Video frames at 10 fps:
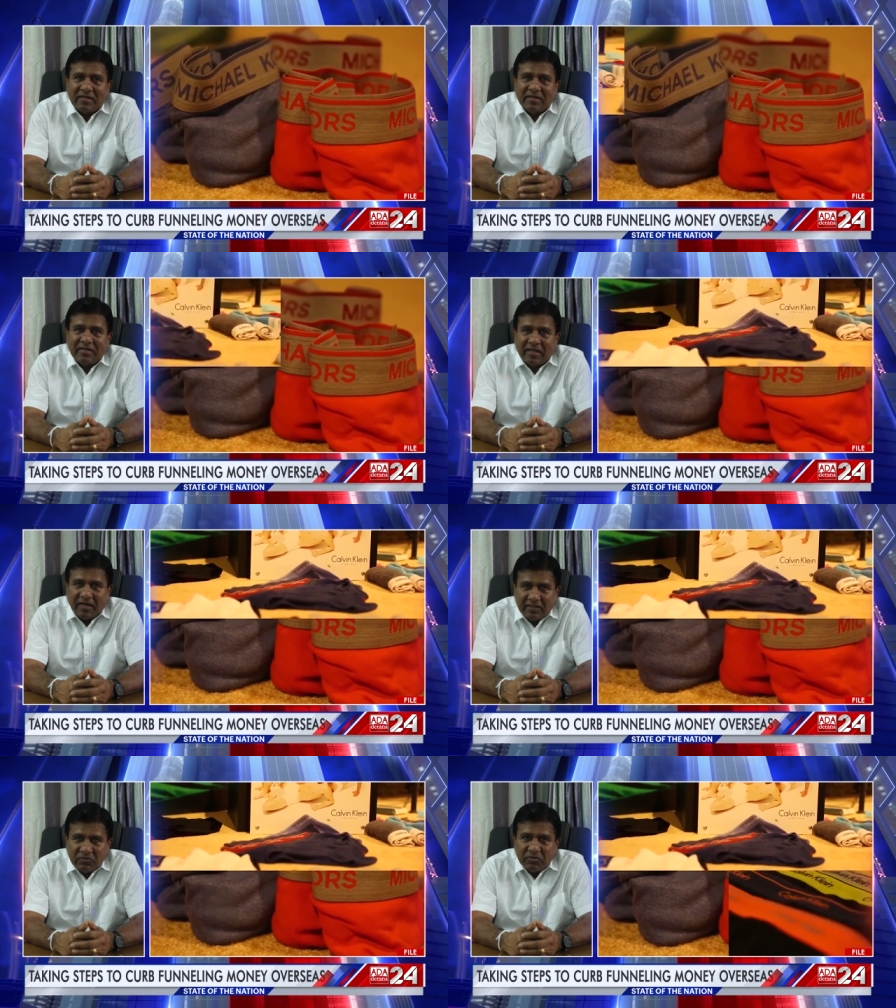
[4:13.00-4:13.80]
in
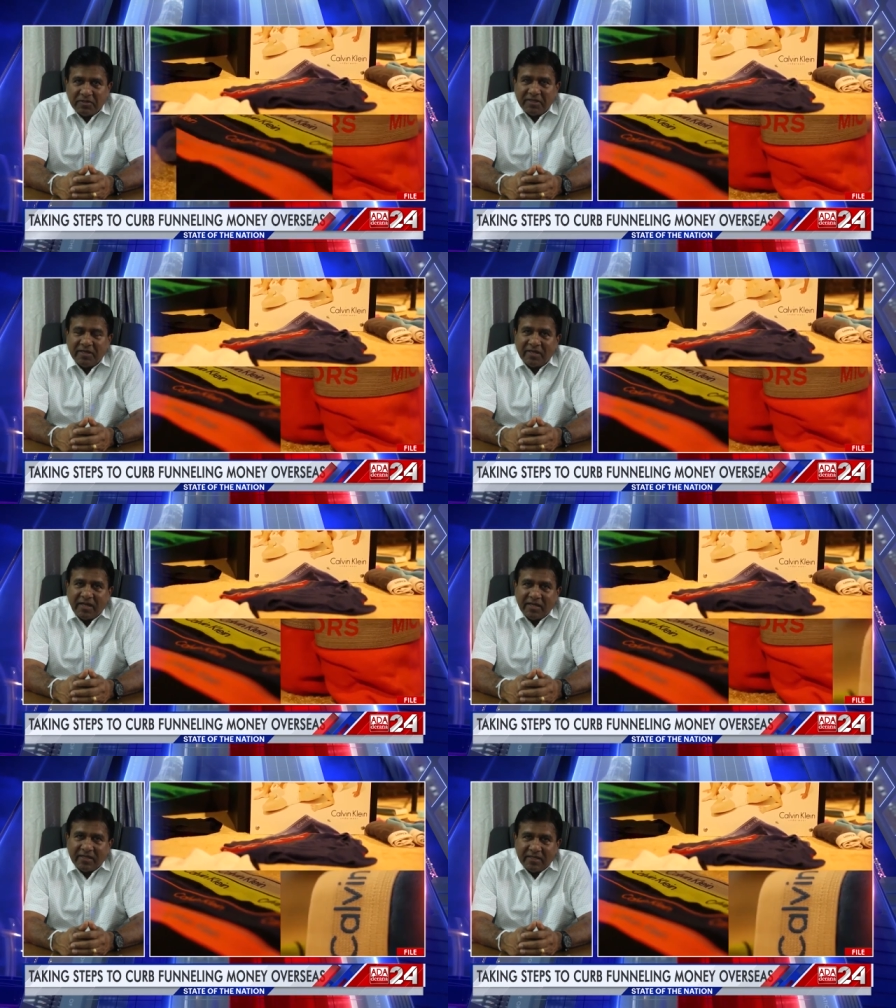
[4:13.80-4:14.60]
their duty
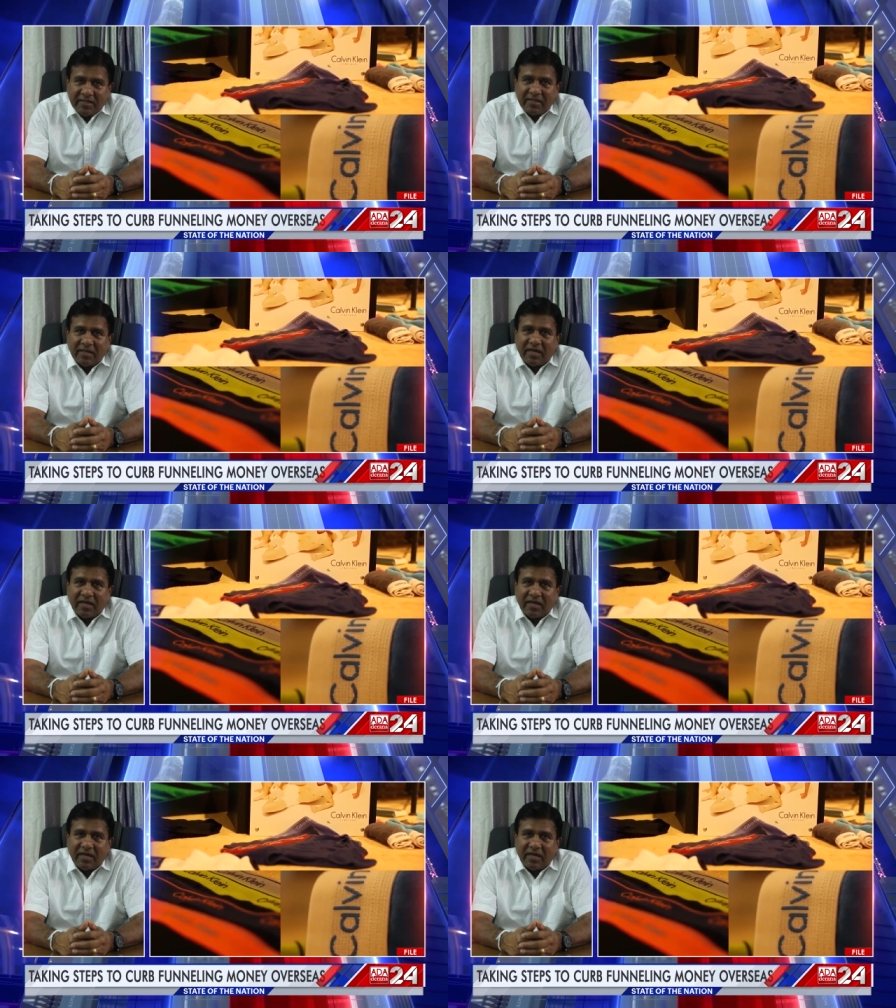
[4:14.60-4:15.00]
and they